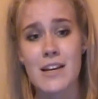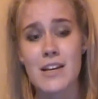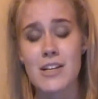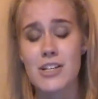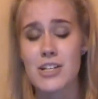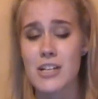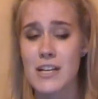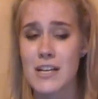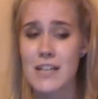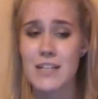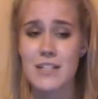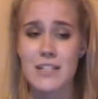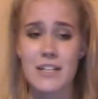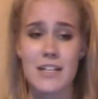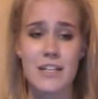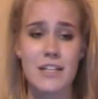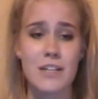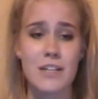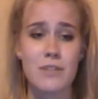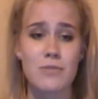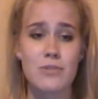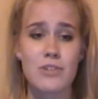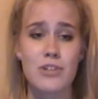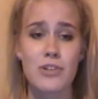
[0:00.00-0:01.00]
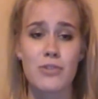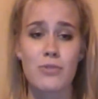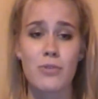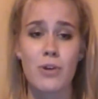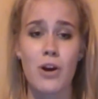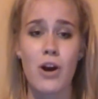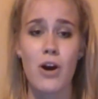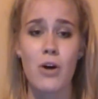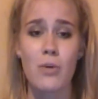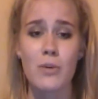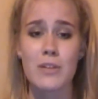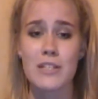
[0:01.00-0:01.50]
She continued to
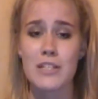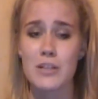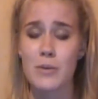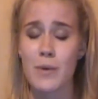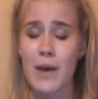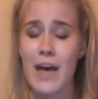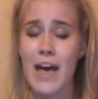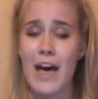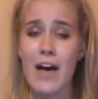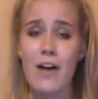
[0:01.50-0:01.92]
grow into a